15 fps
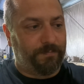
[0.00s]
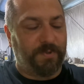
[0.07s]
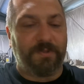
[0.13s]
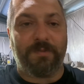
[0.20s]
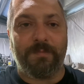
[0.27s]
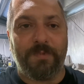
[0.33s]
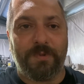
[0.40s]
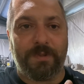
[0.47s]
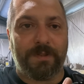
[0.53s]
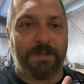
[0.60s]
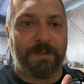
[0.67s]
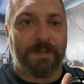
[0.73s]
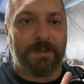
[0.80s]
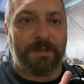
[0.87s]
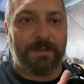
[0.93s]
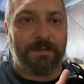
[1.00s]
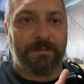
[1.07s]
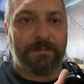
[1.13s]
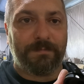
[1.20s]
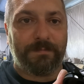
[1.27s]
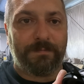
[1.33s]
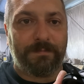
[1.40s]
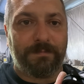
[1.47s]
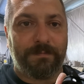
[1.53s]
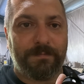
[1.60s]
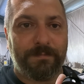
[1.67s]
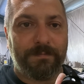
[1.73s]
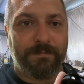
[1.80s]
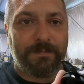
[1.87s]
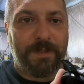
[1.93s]
put some more
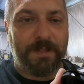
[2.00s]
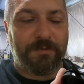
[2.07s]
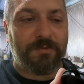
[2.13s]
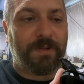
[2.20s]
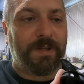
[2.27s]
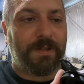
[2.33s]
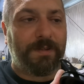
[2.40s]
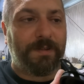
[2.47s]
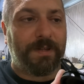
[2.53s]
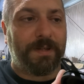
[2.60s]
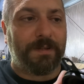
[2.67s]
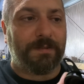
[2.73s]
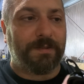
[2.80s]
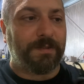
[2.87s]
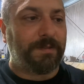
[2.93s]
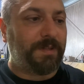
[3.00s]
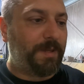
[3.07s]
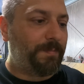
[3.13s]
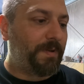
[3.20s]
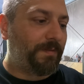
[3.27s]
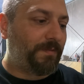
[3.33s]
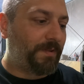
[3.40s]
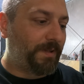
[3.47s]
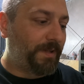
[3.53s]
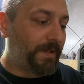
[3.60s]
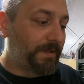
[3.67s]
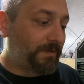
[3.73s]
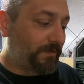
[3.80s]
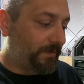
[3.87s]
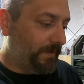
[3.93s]
heat shrink there to keep everything
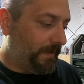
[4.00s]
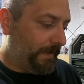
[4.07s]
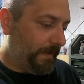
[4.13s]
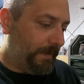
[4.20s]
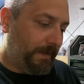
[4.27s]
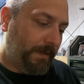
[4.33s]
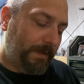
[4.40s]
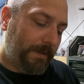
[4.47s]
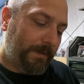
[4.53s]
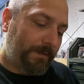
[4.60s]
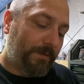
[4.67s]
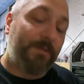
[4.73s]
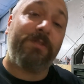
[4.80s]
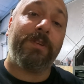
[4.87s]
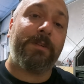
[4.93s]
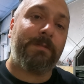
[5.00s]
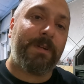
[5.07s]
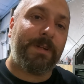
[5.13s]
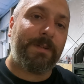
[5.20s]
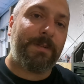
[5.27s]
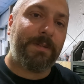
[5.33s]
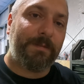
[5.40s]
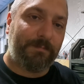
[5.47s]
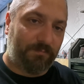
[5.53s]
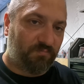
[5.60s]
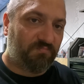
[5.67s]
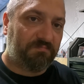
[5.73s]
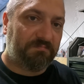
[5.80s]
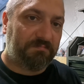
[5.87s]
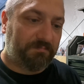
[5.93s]
nice. So stick around.
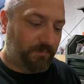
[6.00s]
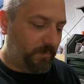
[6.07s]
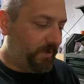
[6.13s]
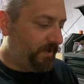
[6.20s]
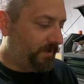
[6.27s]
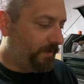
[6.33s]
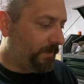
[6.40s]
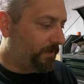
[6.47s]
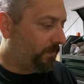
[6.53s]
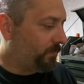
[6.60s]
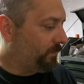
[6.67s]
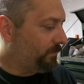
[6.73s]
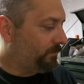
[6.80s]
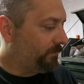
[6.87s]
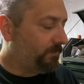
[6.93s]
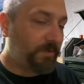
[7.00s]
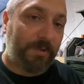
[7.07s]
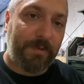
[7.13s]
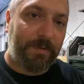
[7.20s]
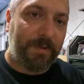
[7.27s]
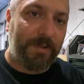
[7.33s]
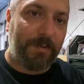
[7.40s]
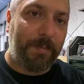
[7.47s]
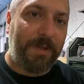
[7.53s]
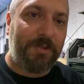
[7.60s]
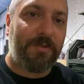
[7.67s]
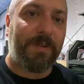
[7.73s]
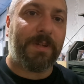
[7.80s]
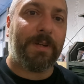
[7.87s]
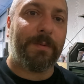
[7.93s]
We're going to go get some
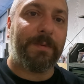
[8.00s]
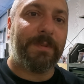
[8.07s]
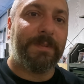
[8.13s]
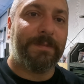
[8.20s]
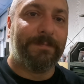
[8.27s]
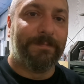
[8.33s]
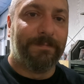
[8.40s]
heat shrink going.